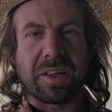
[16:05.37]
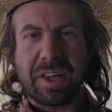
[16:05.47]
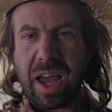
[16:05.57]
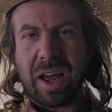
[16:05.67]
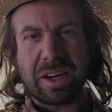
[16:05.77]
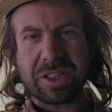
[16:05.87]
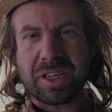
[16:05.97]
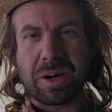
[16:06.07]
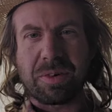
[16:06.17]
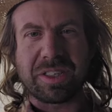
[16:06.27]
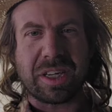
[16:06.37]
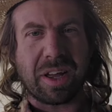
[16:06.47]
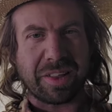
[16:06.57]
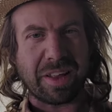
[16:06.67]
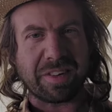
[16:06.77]
Yeah, I just kind of want to say
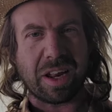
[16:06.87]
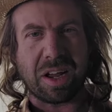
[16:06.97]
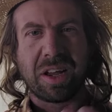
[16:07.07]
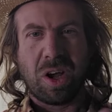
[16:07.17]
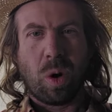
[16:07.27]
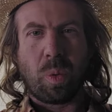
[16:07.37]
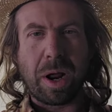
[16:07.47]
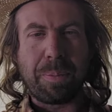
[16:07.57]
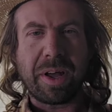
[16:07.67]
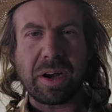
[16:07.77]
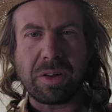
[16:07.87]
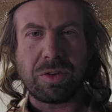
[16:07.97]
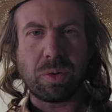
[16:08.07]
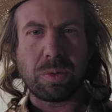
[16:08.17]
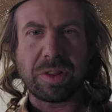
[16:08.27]
like that's kind of what I plan on
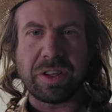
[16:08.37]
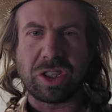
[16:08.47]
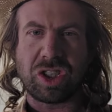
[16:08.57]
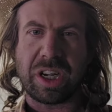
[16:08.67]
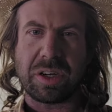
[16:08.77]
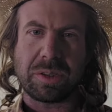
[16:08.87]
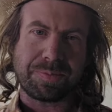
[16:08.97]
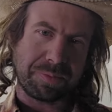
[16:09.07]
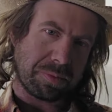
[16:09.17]
doing with this channel